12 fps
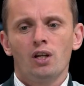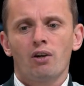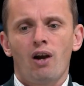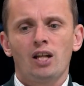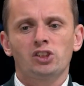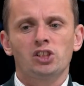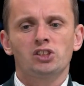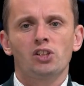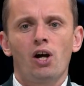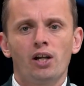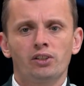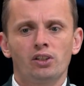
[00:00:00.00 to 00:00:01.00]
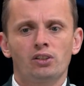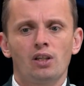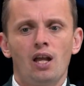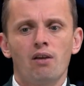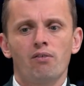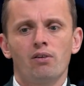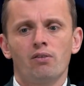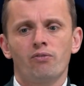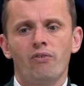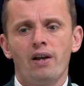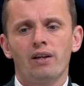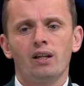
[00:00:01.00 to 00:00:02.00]
Russia started a
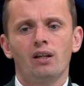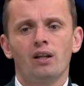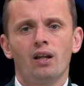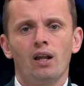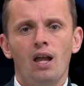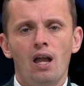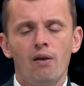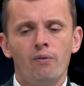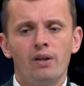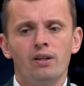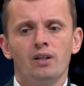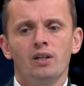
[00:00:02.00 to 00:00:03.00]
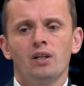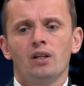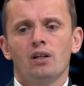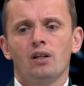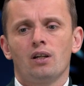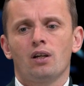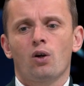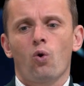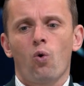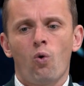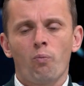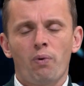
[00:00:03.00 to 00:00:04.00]
very heavy
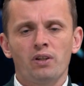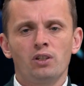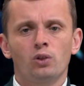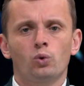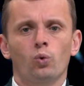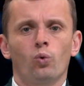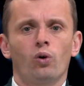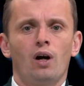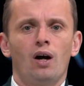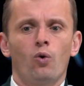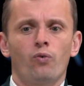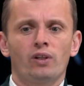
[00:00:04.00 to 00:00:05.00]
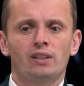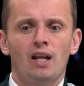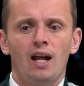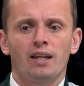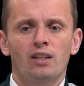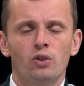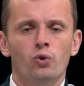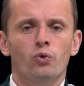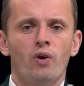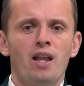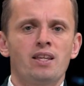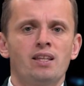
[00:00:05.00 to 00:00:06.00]
campaign of attacking
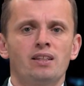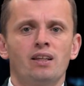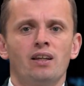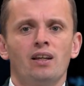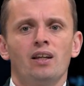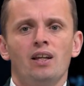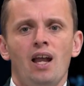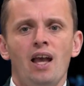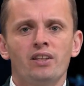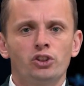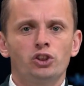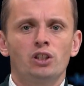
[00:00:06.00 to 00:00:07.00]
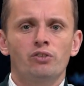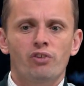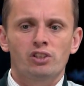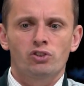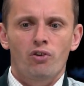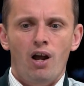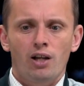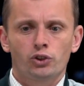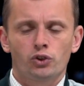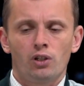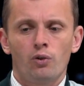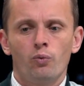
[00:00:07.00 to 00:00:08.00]
Ukrainian energy
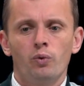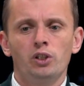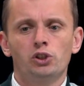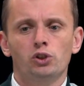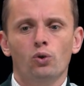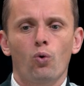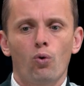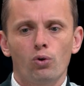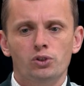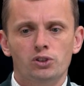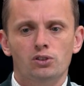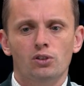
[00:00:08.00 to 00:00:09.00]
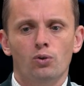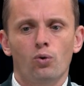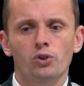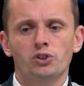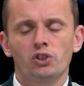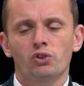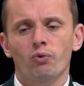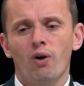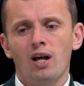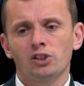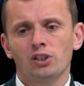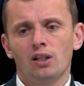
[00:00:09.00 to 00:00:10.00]
infrastructure, which costed
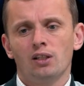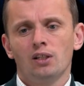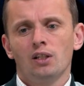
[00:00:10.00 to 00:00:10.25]
Russia